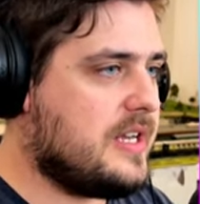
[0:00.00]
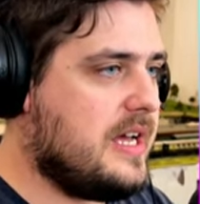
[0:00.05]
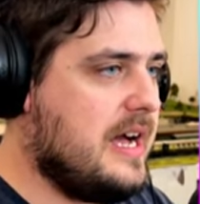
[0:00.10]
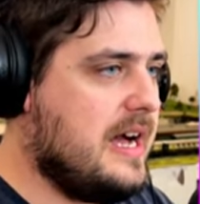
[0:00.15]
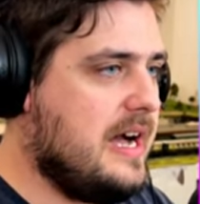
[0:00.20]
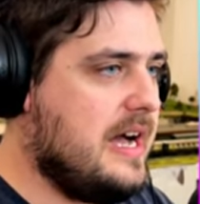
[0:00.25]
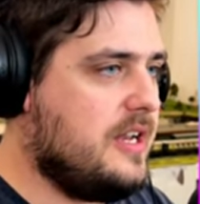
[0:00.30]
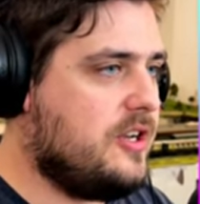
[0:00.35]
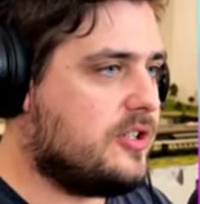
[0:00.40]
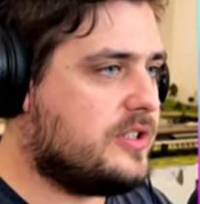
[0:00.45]

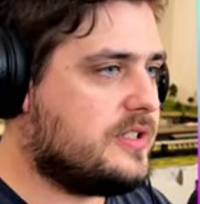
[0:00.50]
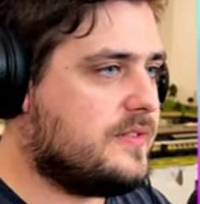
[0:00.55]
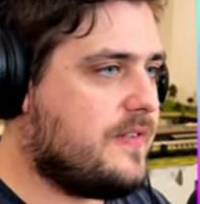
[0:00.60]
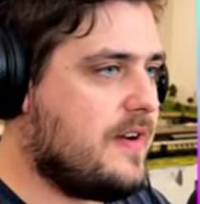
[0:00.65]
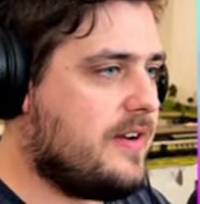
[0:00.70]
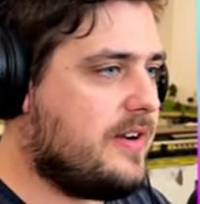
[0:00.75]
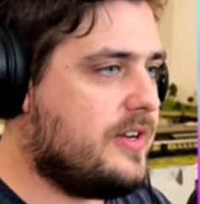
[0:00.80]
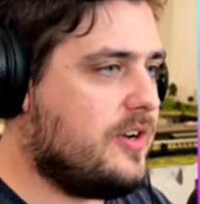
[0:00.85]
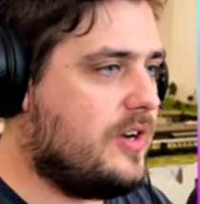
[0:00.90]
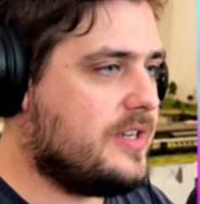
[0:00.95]
Uh, looks
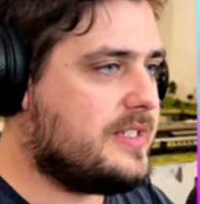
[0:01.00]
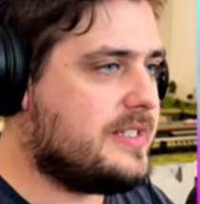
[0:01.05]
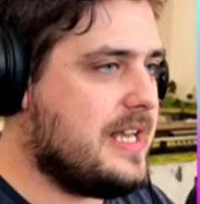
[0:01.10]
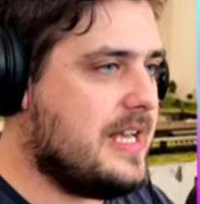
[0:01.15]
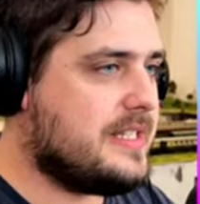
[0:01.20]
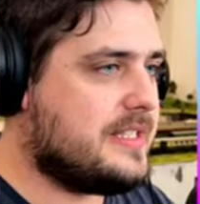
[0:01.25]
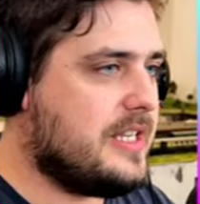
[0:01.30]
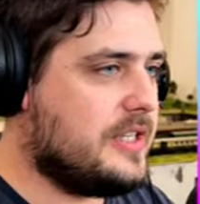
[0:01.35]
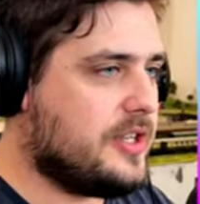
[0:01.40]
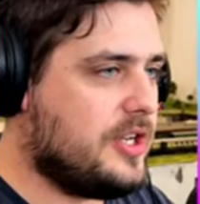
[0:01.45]
very nice there,
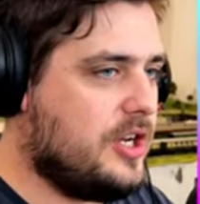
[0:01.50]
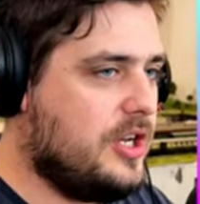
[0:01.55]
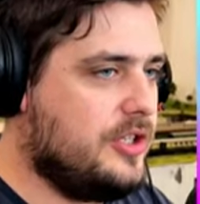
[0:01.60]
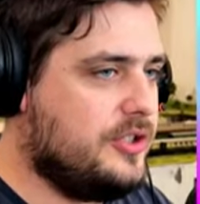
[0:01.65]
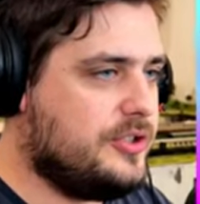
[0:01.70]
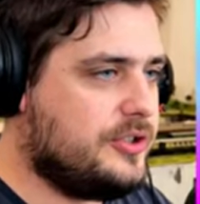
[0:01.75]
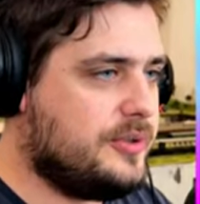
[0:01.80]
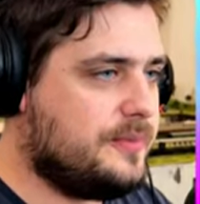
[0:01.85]
Sutherland.